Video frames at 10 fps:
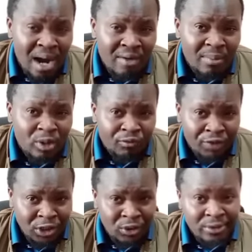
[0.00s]
government
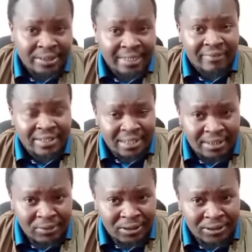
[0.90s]
officials in the
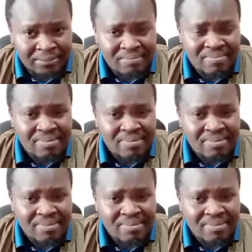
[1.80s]
security